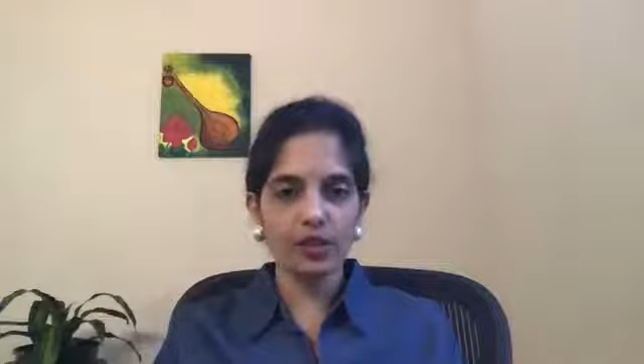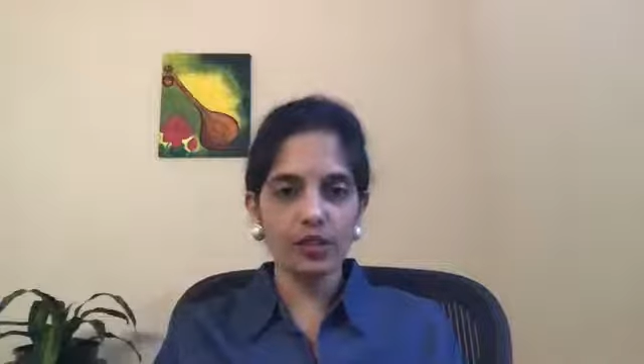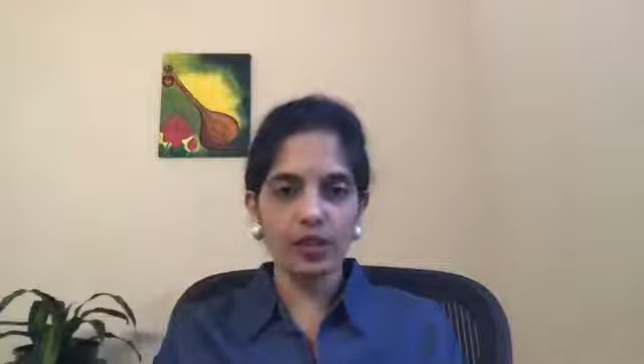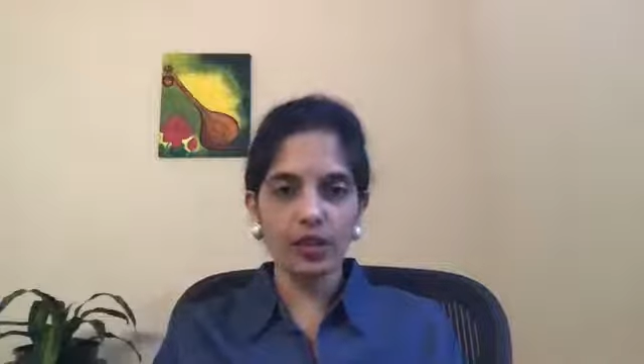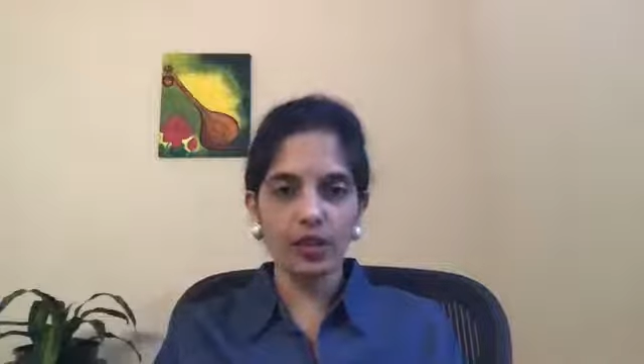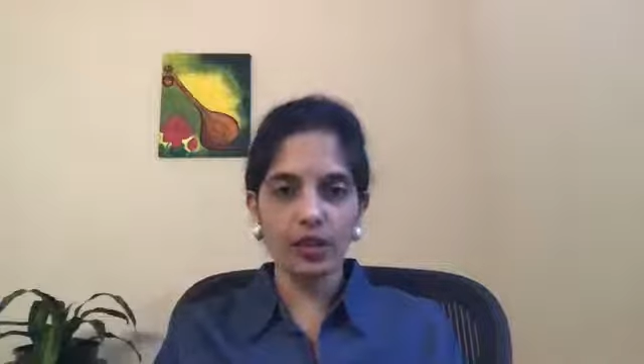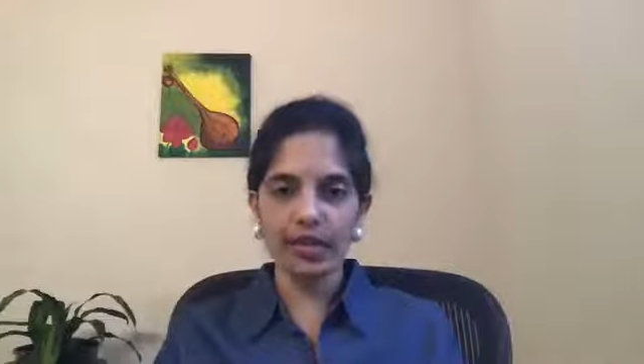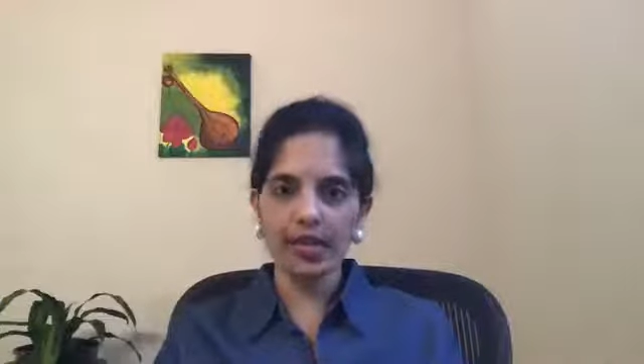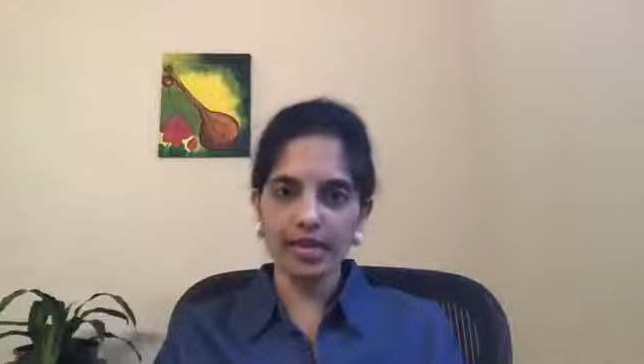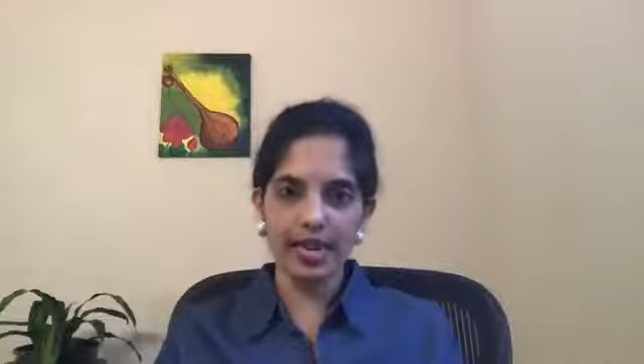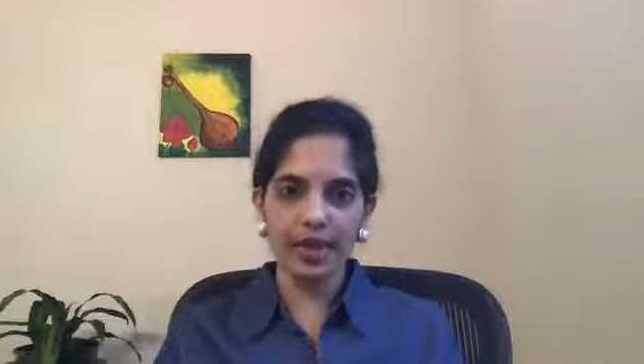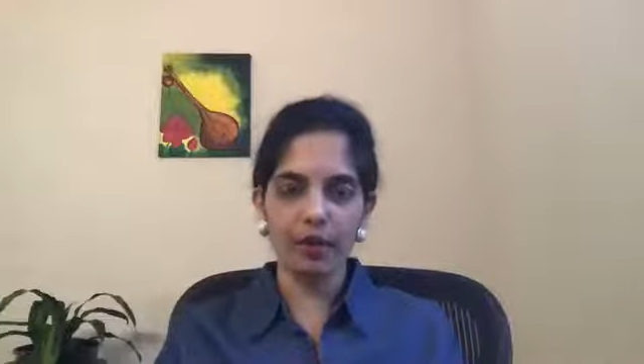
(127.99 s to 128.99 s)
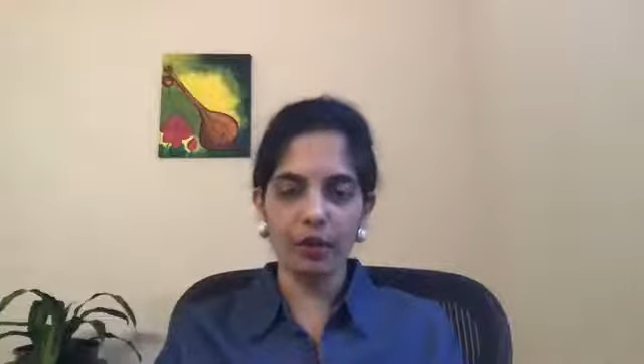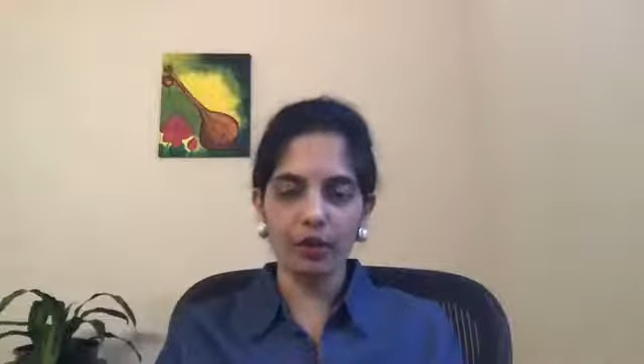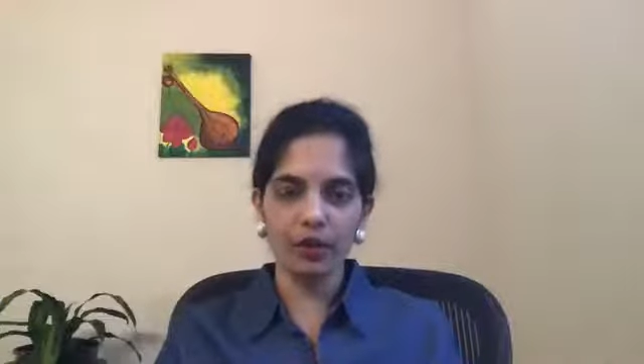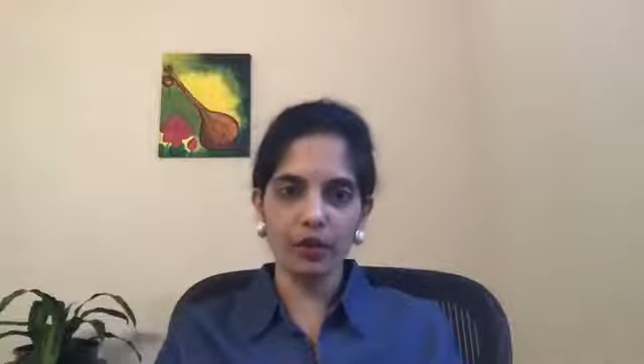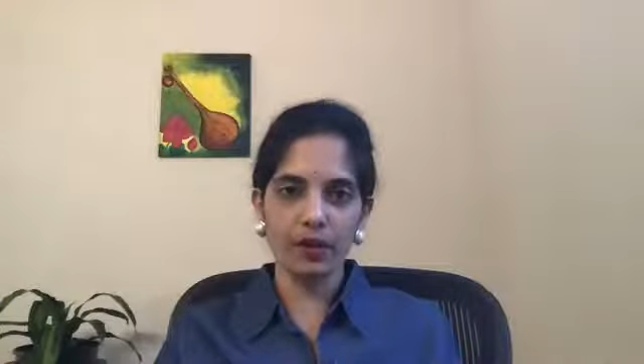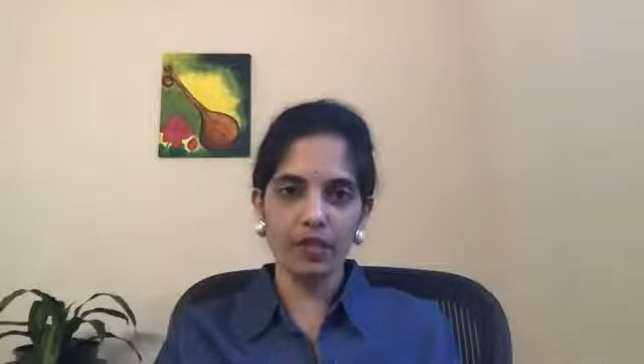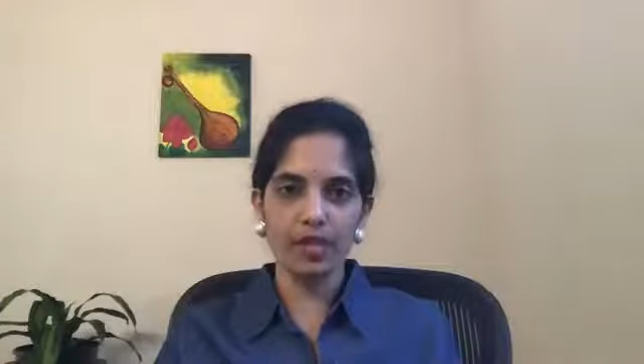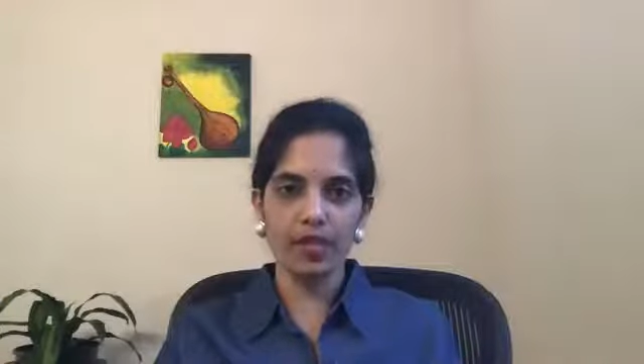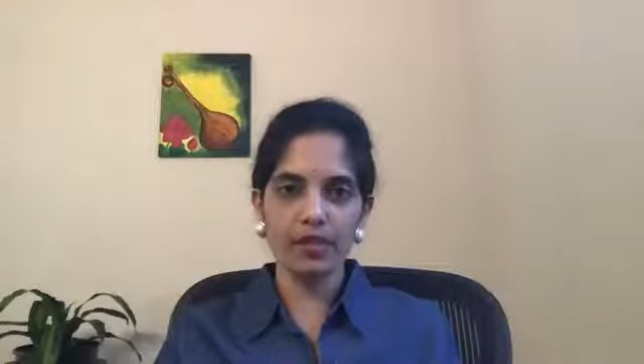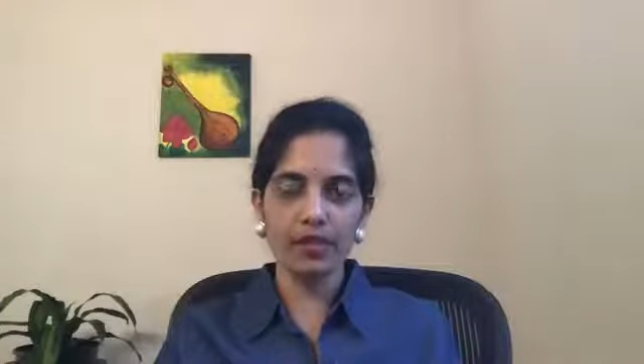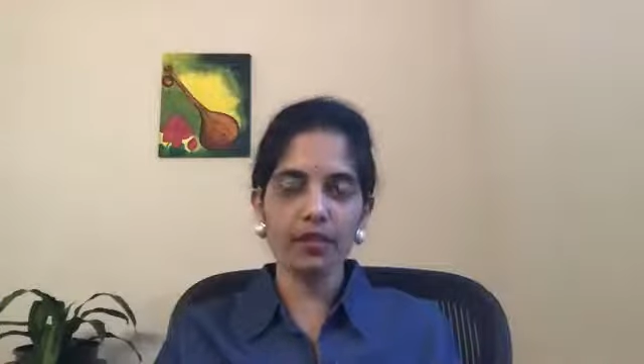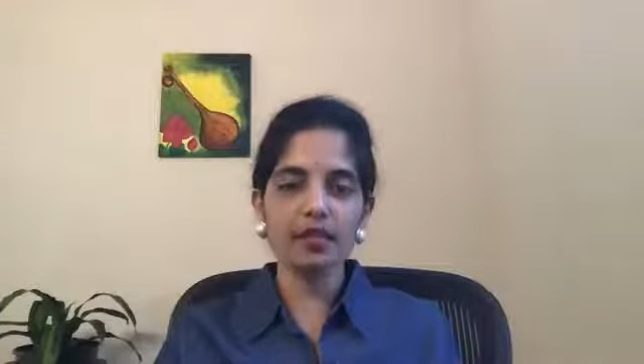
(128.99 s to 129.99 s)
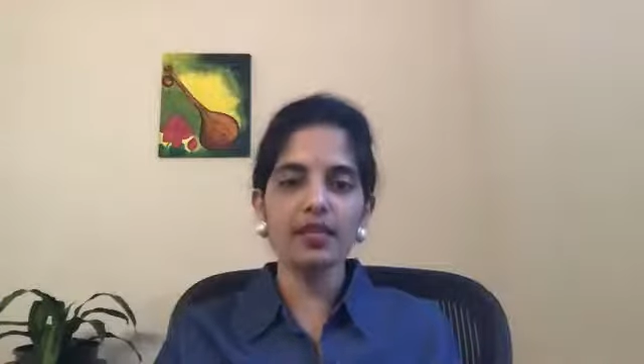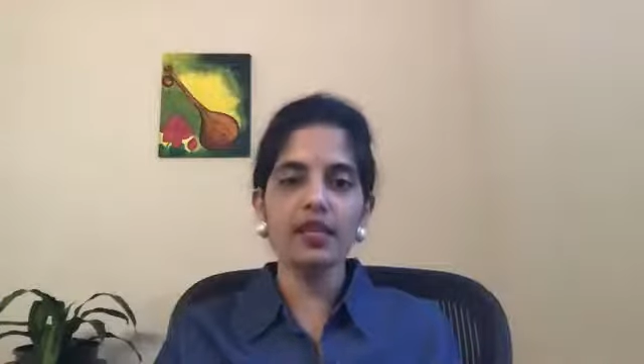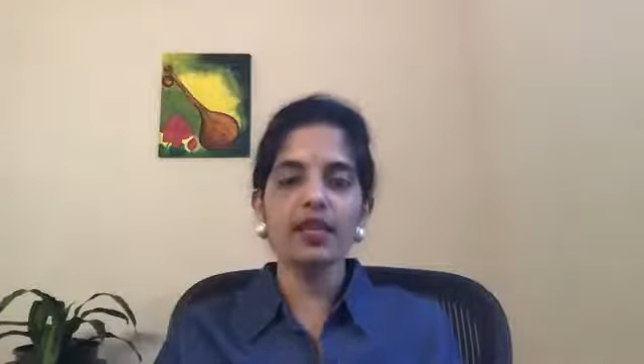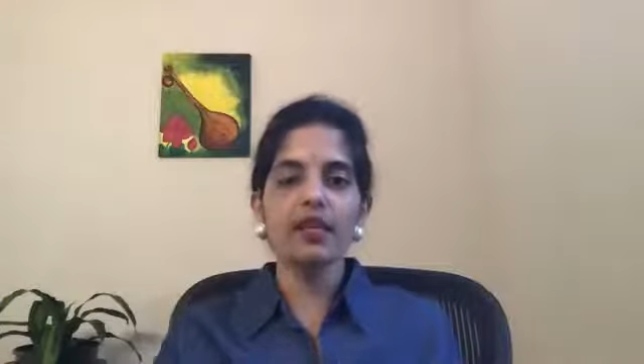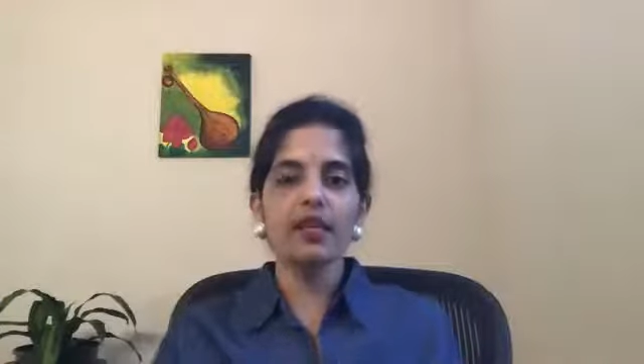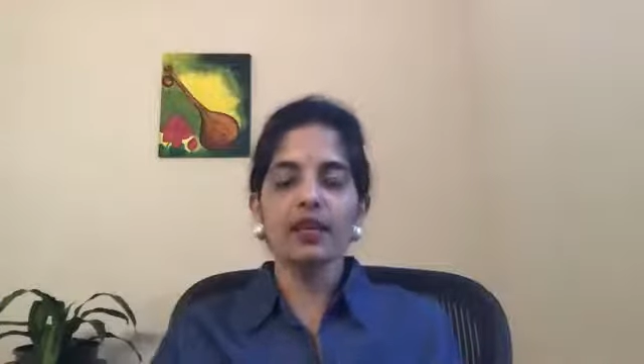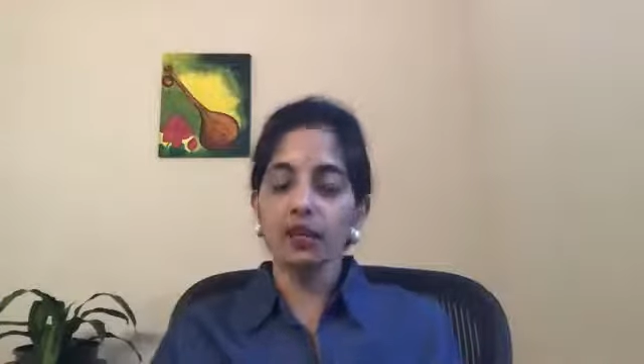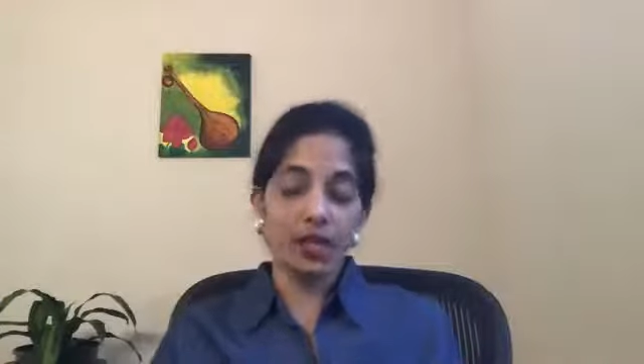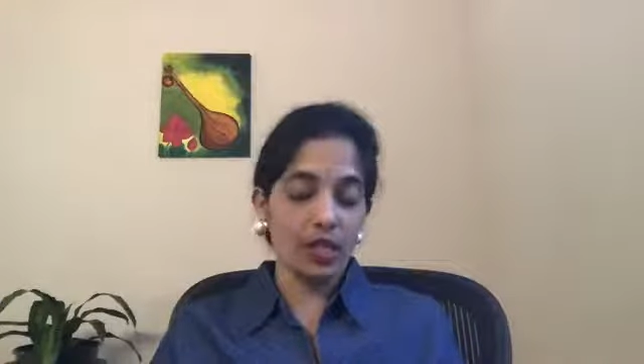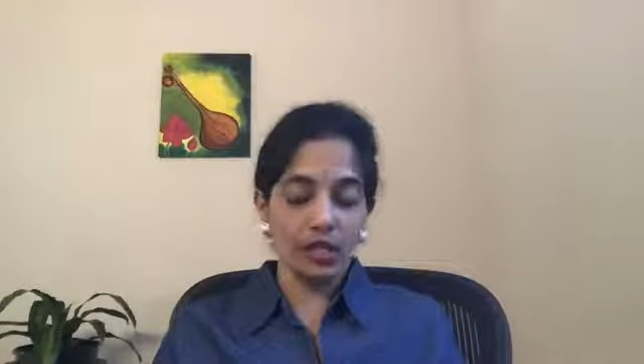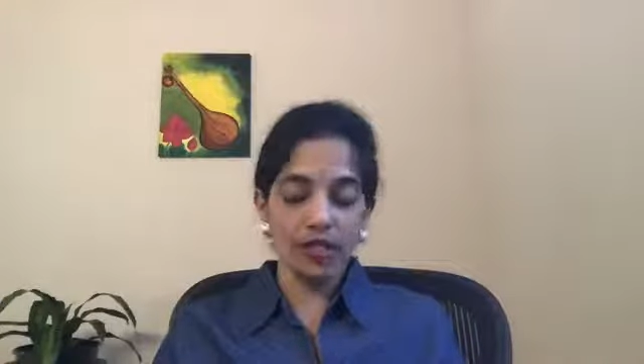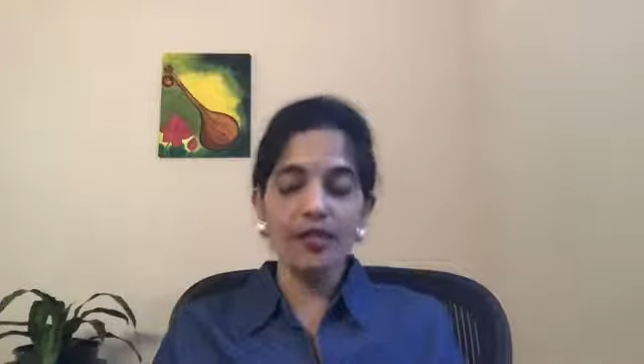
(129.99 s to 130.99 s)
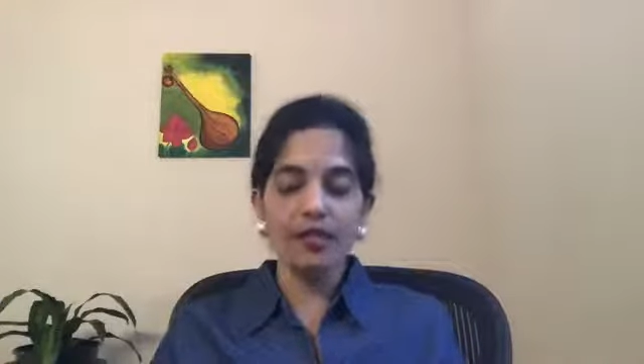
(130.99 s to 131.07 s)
You can go ahead and type all the questions.